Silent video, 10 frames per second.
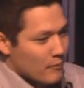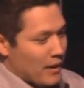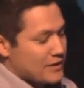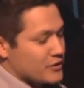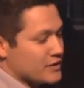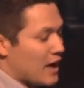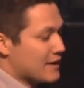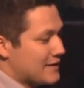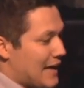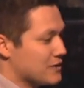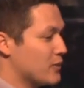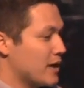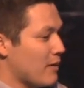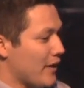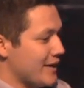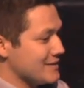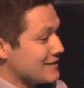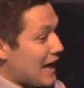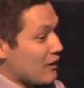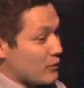Pastor talked last week about is
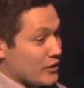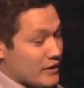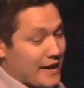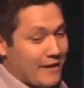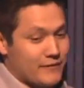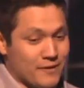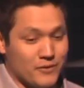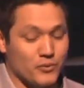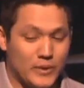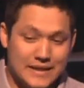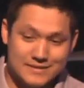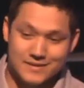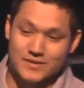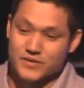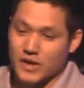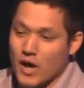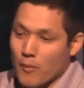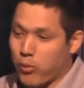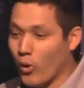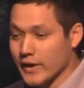God real and gave different reasons
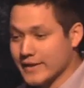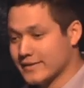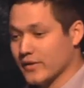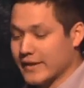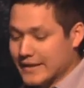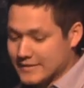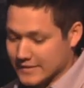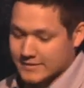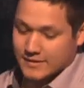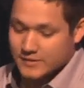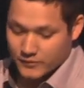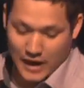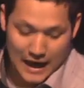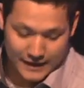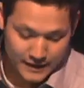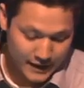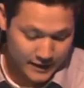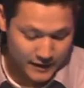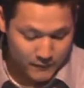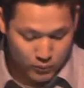pointing to the existence of God
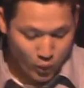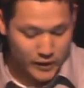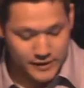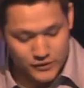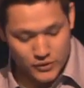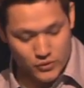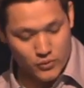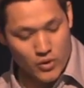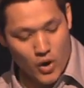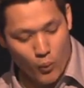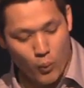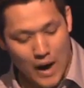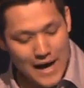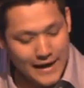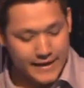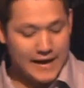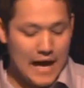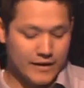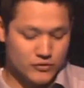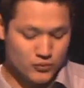and, and pointing to why
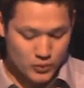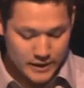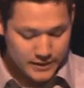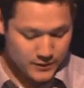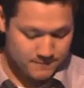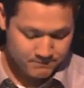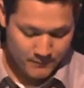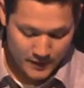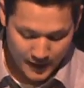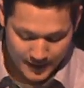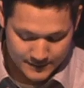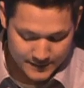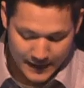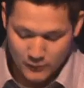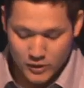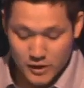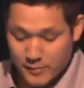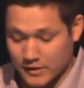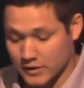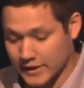God is real. And today we're going
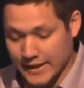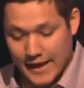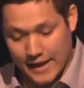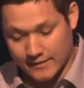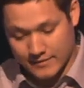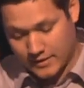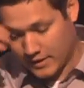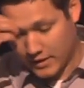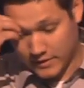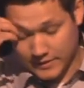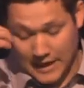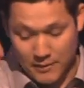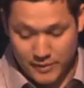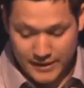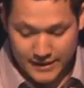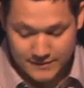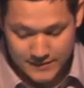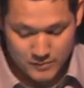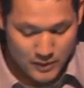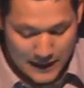to be looking at the topic
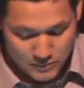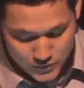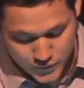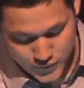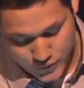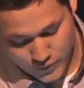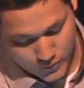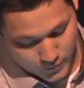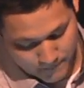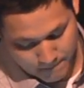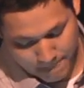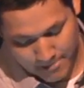is the Bible true?